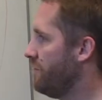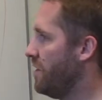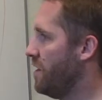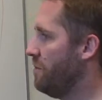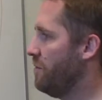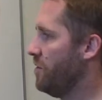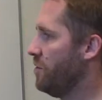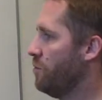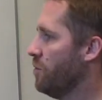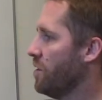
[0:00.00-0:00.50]

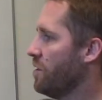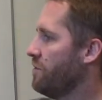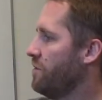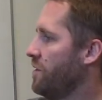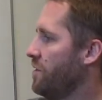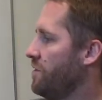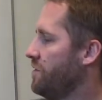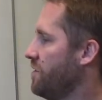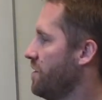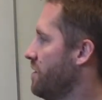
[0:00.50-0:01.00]
from the
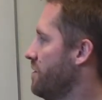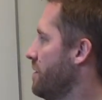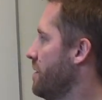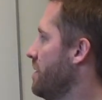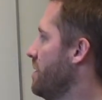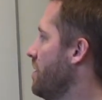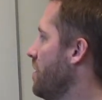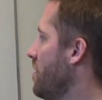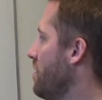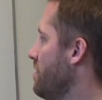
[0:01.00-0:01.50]
workflow
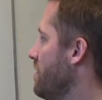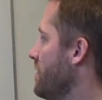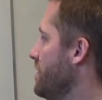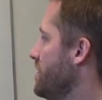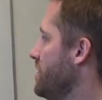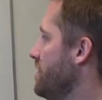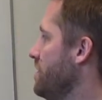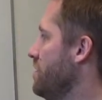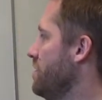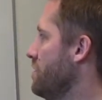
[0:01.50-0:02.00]
server over
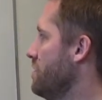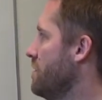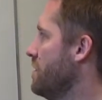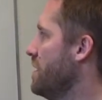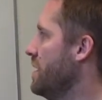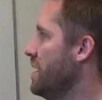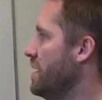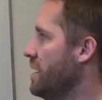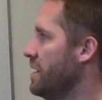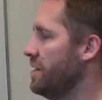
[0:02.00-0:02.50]
to
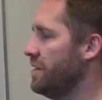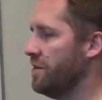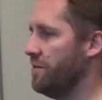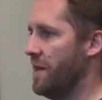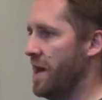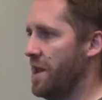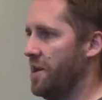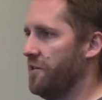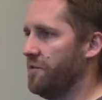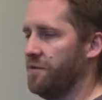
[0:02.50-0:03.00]
the
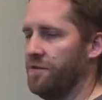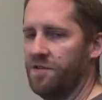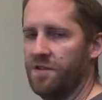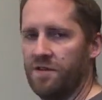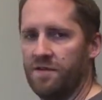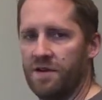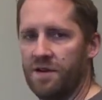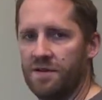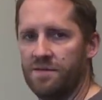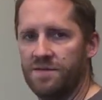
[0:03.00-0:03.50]
management
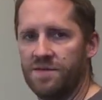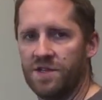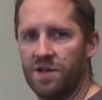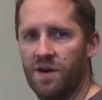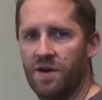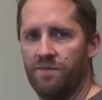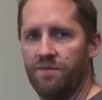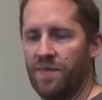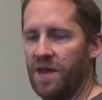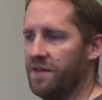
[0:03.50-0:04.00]
server.
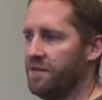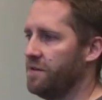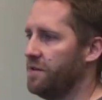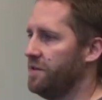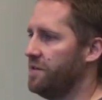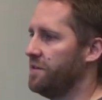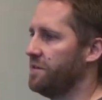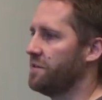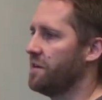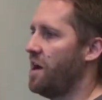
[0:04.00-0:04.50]
So
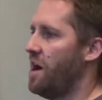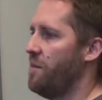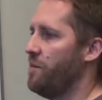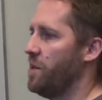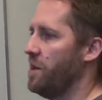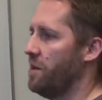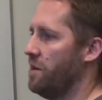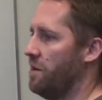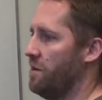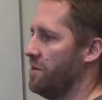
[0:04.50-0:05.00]
basically just
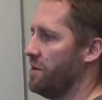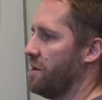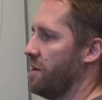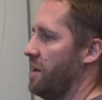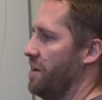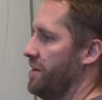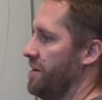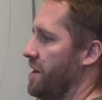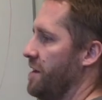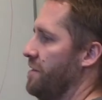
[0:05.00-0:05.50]
copy all the
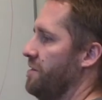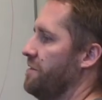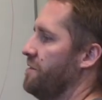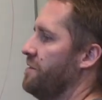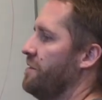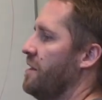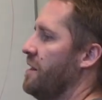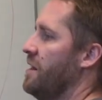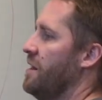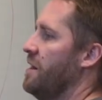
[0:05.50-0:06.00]

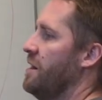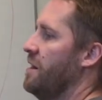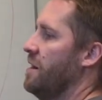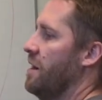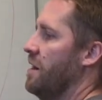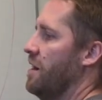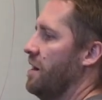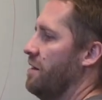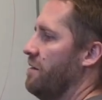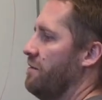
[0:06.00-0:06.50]
contents
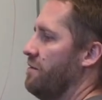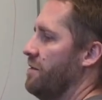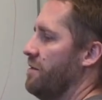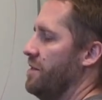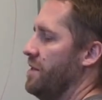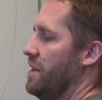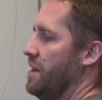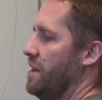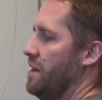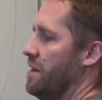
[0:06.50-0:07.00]

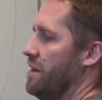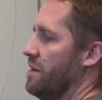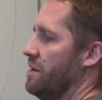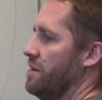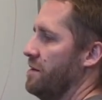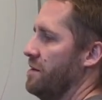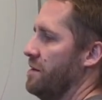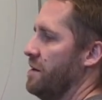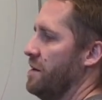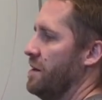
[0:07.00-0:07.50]
of the
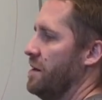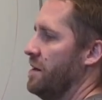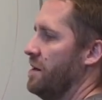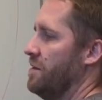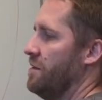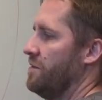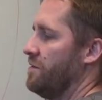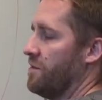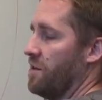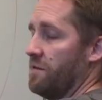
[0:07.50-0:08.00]

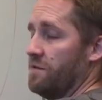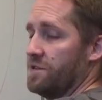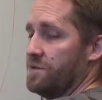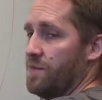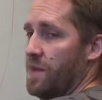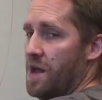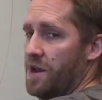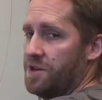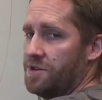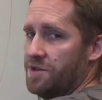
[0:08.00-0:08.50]

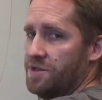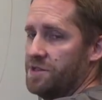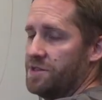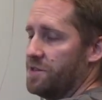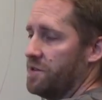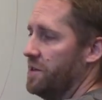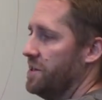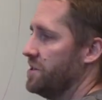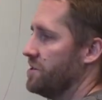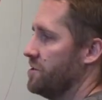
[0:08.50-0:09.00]
Service Manager
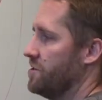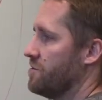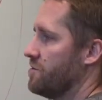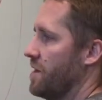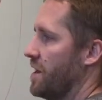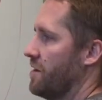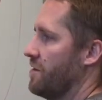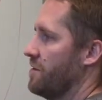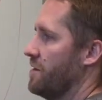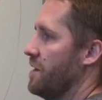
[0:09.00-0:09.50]
installation
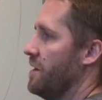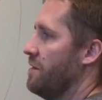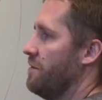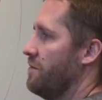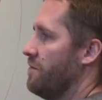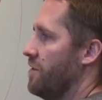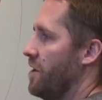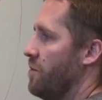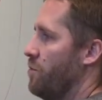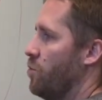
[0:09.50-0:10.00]
directory
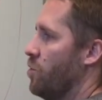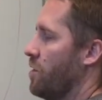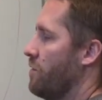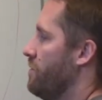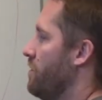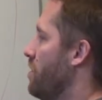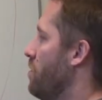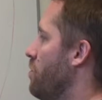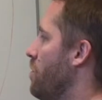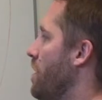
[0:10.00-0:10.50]
from
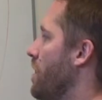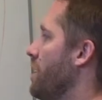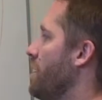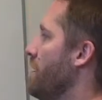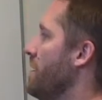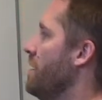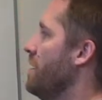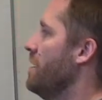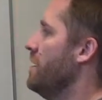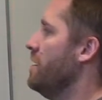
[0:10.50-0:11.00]
Workflow
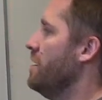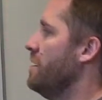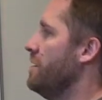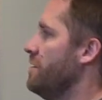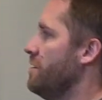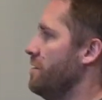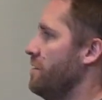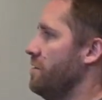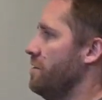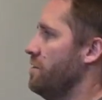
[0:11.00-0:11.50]
1
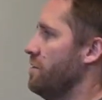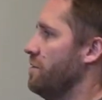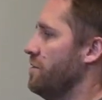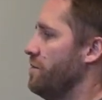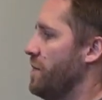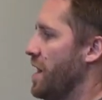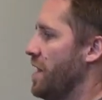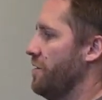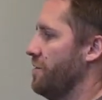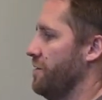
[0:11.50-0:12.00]
to
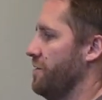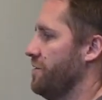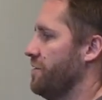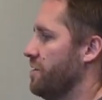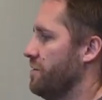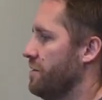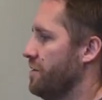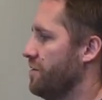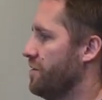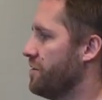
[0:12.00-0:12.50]
Management
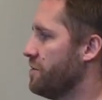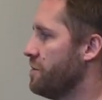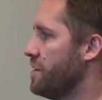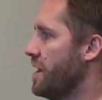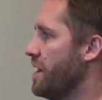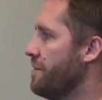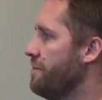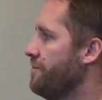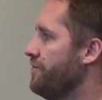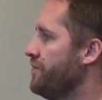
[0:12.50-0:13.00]
Server
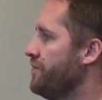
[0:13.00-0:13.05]
3.